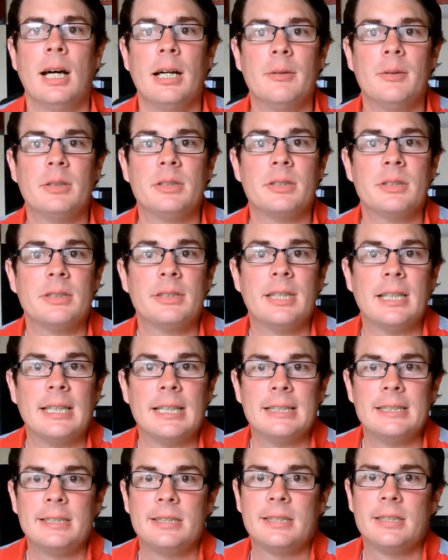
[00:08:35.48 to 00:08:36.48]
I went on the
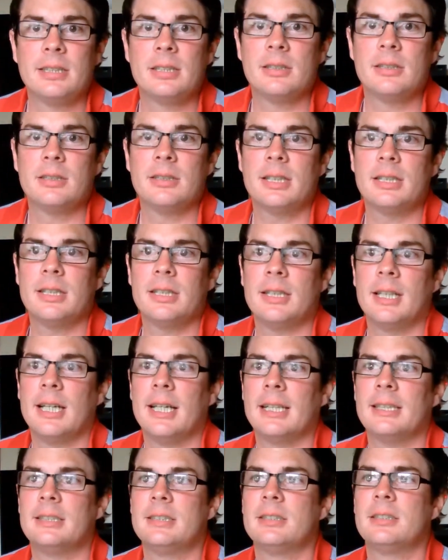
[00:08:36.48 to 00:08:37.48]
test, did the
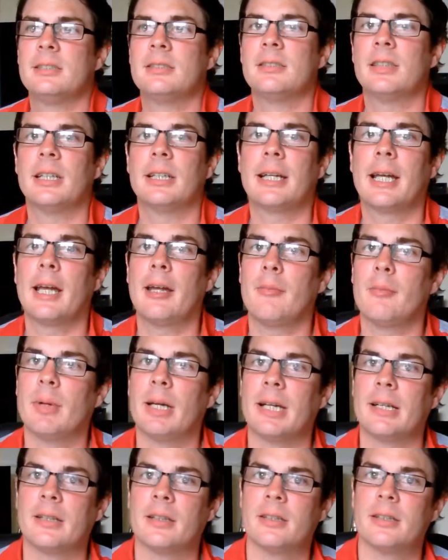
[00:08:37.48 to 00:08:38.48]
test. It came
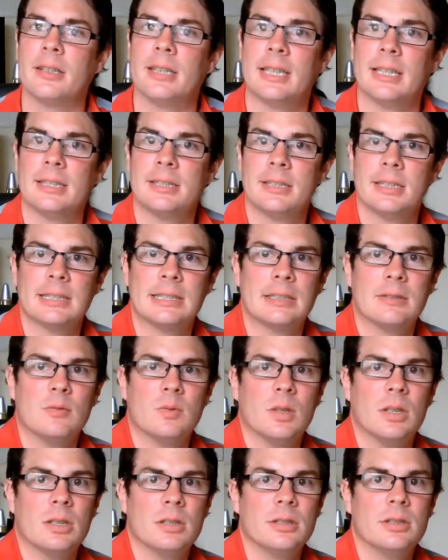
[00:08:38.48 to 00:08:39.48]
back that yes I
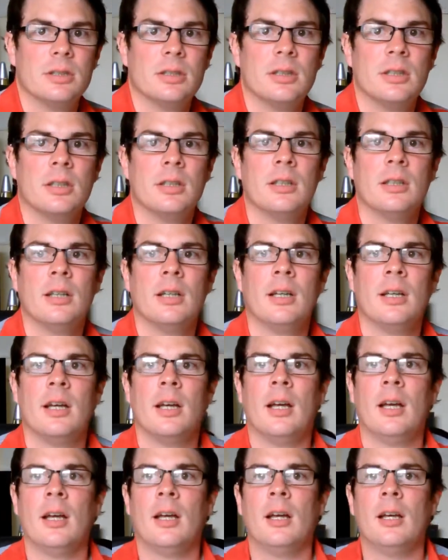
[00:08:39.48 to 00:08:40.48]
was,
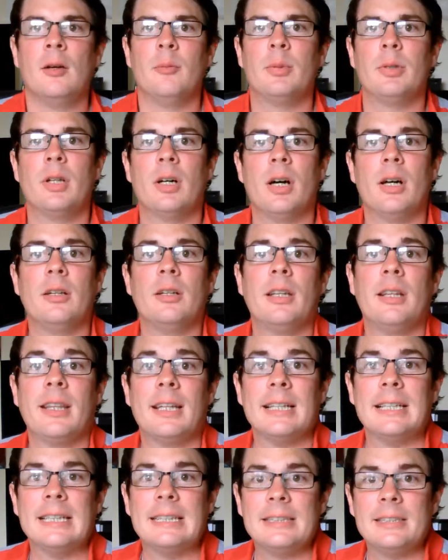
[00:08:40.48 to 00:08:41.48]
but not only
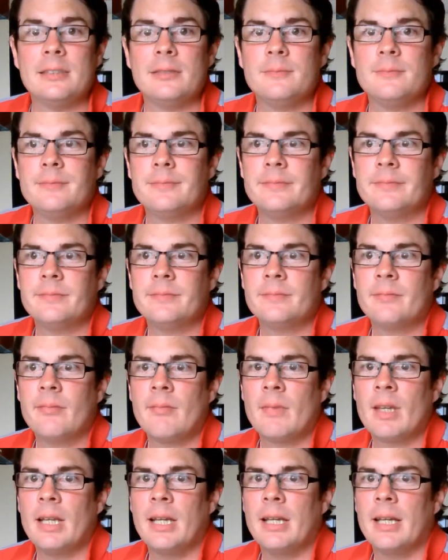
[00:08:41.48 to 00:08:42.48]
that,
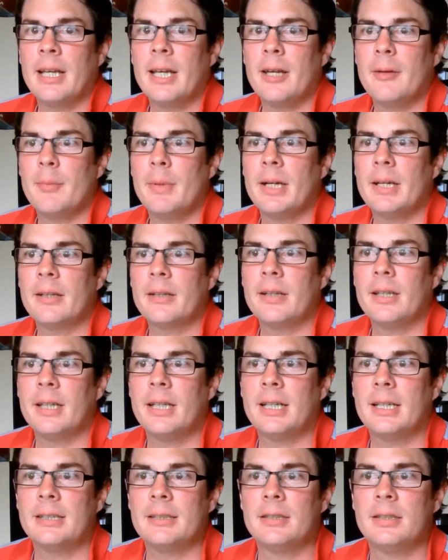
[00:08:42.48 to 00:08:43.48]
it came back
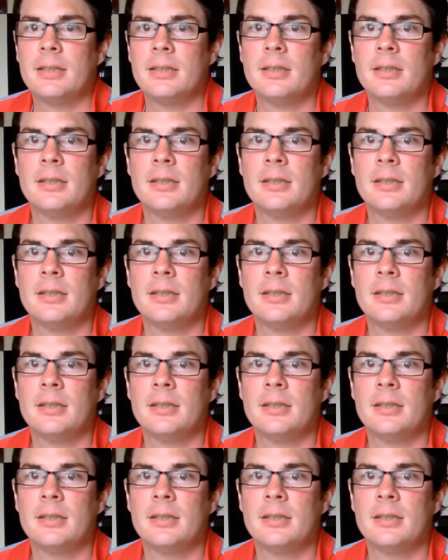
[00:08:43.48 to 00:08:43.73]
that